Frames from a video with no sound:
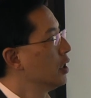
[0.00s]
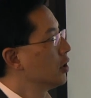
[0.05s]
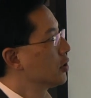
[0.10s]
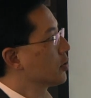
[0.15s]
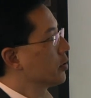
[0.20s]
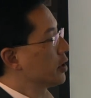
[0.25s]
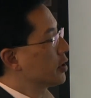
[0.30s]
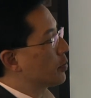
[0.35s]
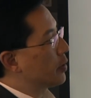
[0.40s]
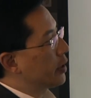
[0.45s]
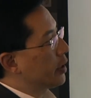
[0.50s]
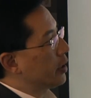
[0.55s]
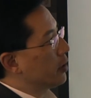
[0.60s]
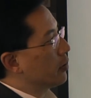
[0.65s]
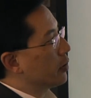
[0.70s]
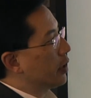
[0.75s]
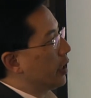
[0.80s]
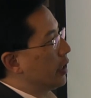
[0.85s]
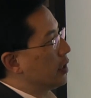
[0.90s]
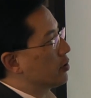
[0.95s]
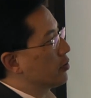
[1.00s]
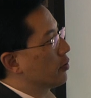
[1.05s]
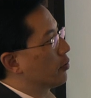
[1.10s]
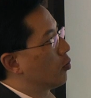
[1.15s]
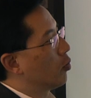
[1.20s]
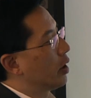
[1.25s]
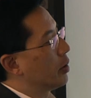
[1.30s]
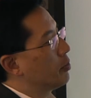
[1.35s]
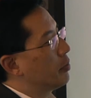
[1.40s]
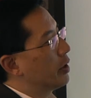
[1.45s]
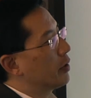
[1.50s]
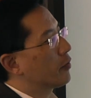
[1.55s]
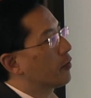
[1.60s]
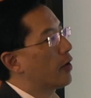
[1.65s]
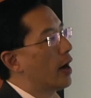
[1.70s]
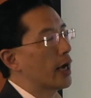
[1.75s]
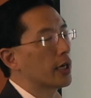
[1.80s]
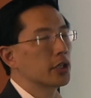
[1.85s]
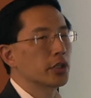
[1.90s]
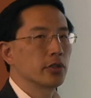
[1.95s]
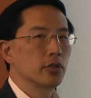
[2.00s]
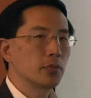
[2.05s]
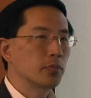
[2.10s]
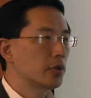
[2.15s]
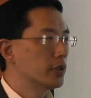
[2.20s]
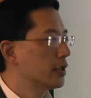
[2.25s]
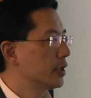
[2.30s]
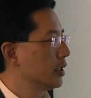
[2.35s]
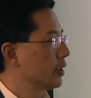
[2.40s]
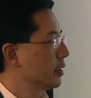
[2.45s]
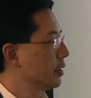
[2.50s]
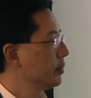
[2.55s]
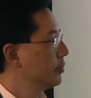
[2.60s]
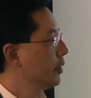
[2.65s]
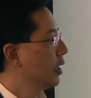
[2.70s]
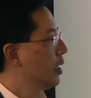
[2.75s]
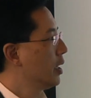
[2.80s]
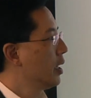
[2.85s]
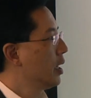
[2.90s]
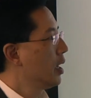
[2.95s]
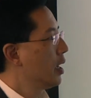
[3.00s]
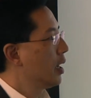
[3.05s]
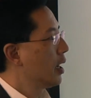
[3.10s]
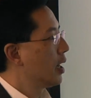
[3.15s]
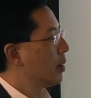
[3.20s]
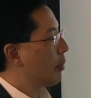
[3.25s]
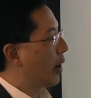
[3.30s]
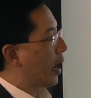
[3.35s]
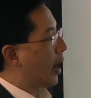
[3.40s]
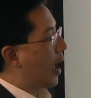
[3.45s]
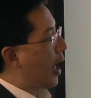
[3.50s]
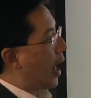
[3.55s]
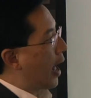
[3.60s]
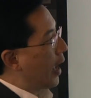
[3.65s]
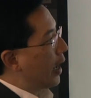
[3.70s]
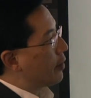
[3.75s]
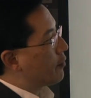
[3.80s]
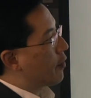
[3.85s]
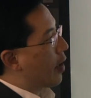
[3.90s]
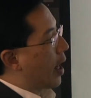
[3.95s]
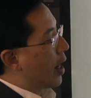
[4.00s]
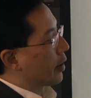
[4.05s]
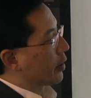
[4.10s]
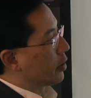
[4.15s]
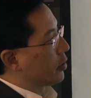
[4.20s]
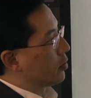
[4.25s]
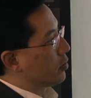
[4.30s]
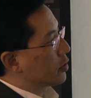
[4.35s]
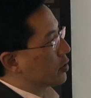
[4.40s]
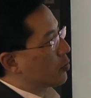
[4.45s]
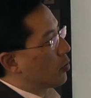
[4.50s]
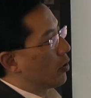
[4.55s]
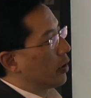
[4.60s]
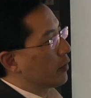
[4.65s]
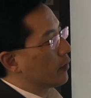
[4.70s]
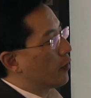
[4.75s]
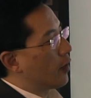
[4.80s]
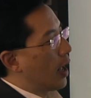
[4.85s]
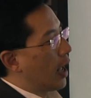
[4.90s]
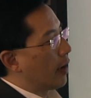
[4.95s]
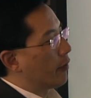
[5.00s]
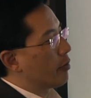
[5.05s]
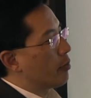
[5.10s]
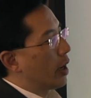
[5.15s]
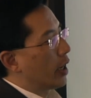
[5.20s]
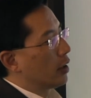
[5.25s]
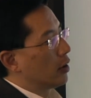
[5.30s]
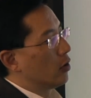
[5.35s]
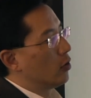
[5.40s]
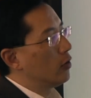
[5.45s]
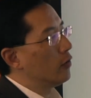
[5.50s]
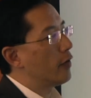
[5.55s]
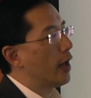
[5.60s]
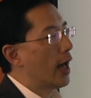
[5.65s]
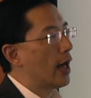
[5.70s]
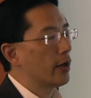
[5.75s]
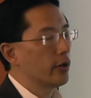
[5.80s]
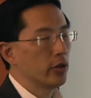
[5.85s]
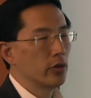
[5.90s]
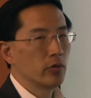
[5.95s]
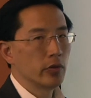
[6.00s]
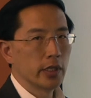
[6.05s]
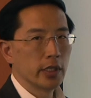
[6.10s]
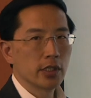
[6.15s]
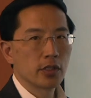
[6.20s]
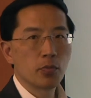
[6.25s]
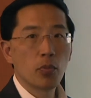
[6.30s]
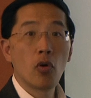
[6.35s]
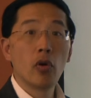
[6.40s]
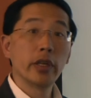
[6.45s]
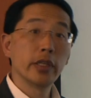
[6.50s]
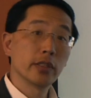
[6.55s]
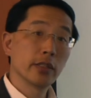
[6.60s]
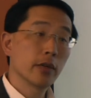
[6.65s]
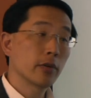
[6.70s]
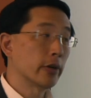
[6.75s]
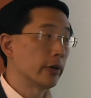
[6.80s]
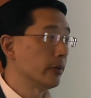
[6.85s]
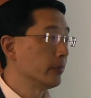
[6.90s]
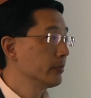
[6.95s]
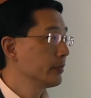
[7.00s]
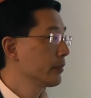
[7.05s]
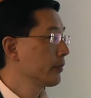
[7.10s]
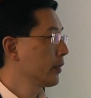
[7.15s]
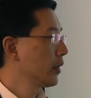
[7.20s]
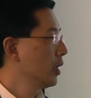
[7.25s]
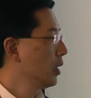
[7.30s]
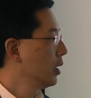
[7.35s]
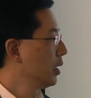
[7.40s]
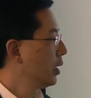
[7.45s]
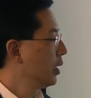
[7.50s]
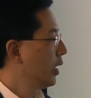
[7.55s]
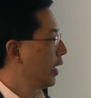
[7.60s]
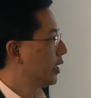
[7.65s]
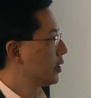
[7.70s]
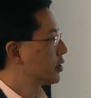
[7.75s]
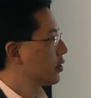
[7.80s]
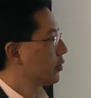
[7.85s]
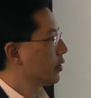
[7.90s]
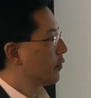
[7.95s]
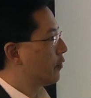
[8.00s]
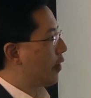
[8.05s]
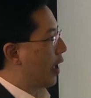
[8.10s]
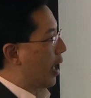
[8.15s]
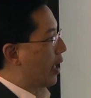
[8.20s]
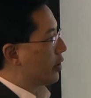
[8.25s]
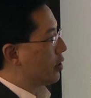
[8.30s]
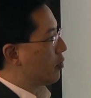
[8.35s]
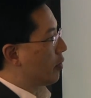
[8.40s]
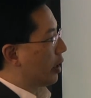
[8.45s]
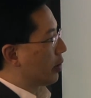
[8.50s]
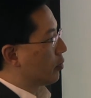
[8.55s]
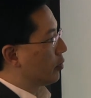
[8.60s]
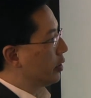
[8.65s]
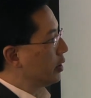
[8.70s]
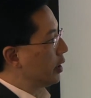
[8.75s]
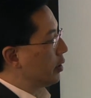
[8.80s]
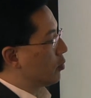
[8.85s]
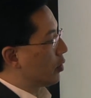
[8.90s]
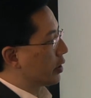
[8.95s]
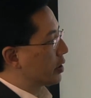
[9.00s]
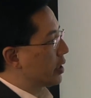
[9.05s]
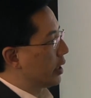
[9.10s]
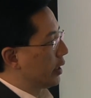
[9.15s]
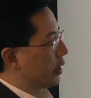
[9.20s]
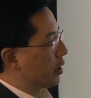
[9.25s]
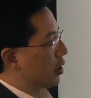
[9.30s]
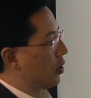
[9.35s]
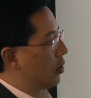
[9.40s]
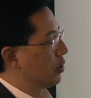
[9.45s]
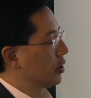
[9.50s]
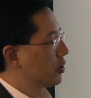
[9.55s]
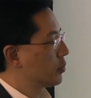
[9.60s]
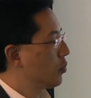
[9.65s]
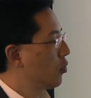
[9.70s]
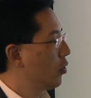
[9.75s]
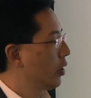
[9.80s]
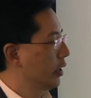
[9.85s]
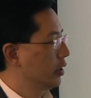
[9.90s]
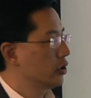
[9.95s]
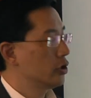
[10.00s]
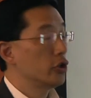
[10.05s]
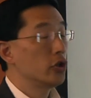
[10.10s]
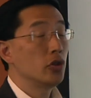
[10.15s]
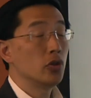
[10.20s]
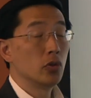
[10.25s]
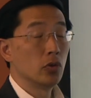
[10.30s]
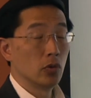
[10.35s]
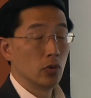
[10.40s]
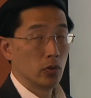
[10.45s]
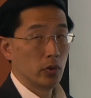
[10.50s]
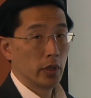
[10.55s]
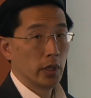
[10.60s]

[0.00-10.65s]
So in this particular case, with 1-bit fractional precision, my high value is 0.5 and my low value is 0.0. And so the value I really want to encode is 0.2.